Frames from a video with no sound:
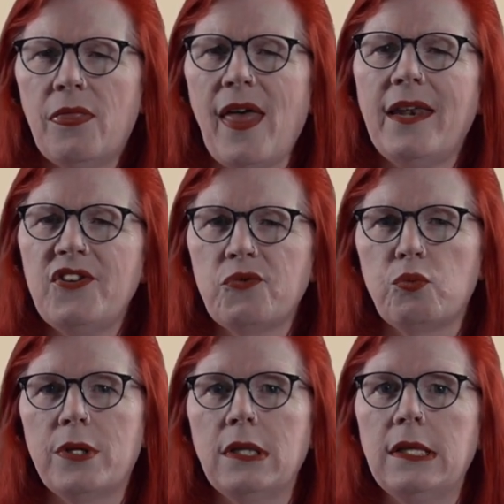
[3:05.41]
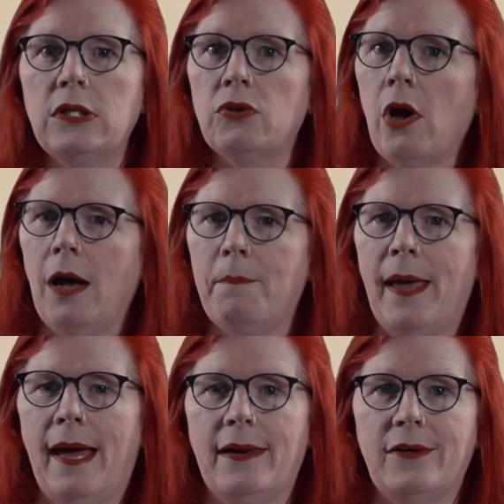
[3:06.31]
That is really not
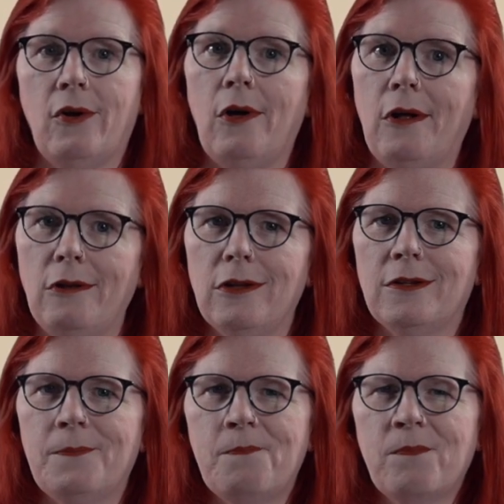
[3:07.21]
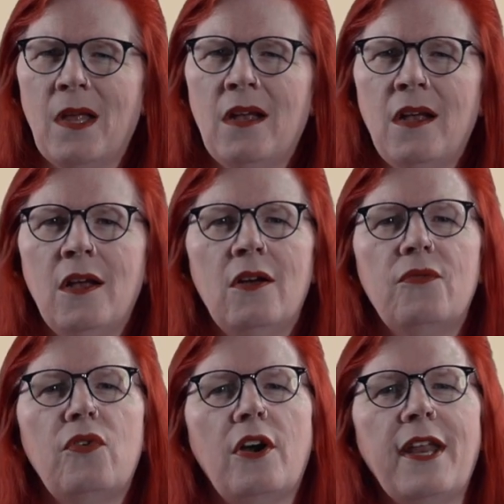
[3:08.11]
bad at all.
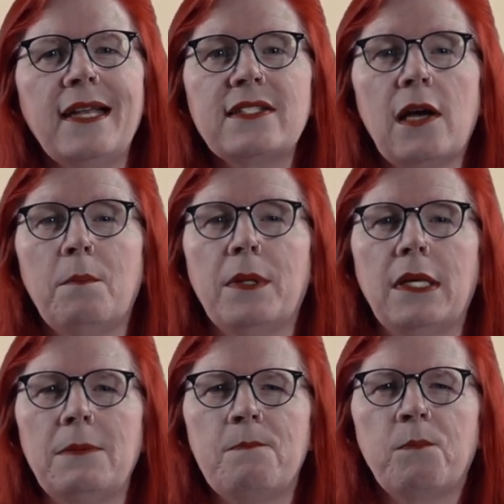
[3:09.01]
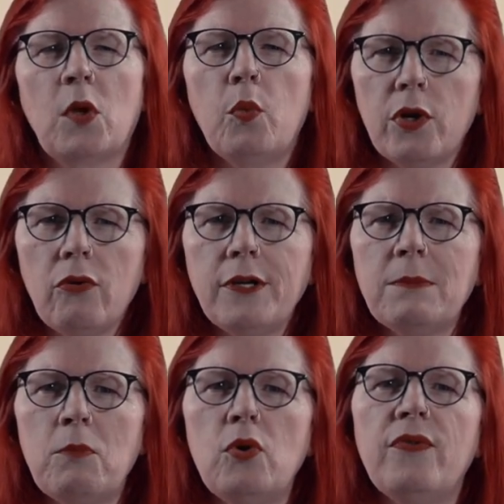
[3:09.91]
For our next company, we're going to
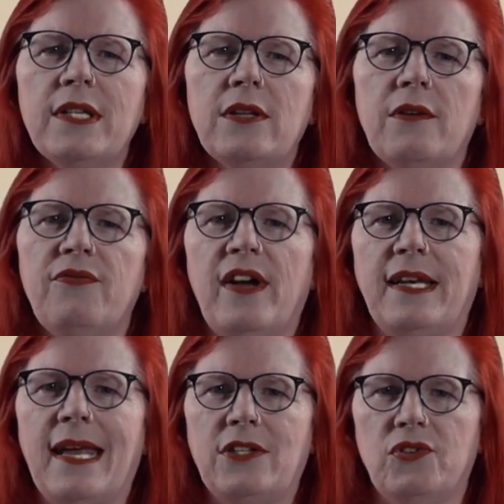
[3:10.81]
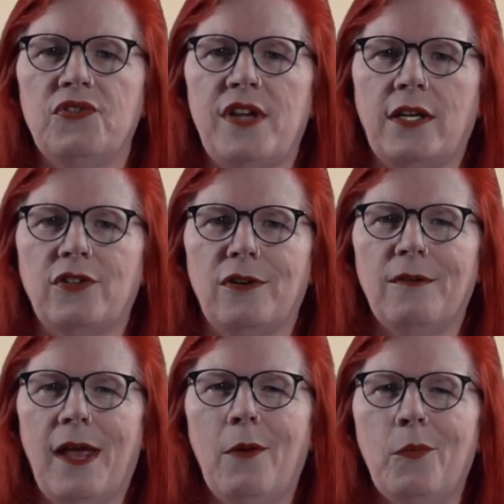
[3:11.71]
move into the financial sector,
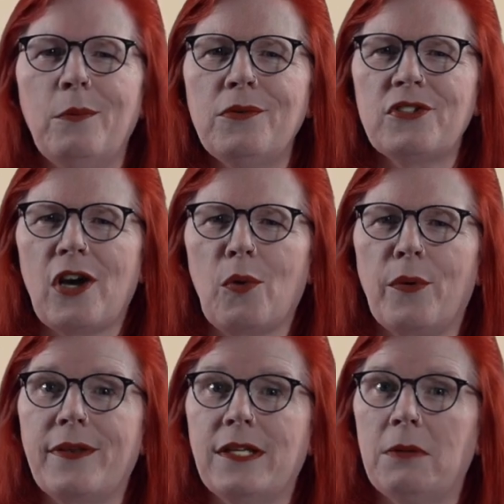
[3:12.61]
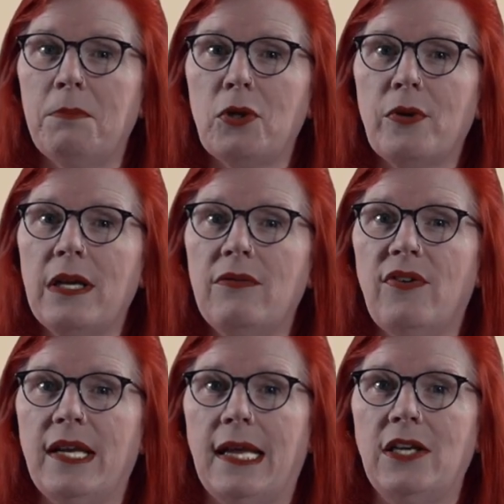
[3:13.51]
and we will start with Timber Creek
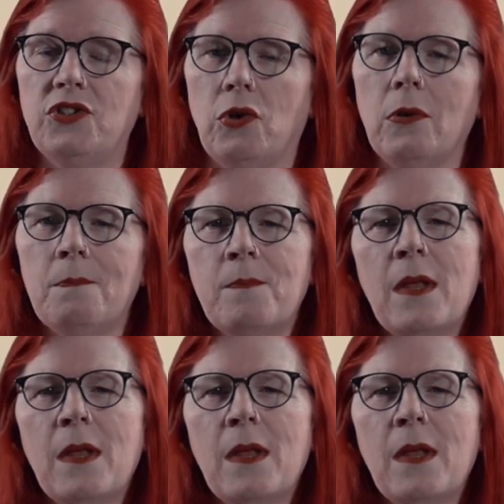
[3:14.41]
Financial.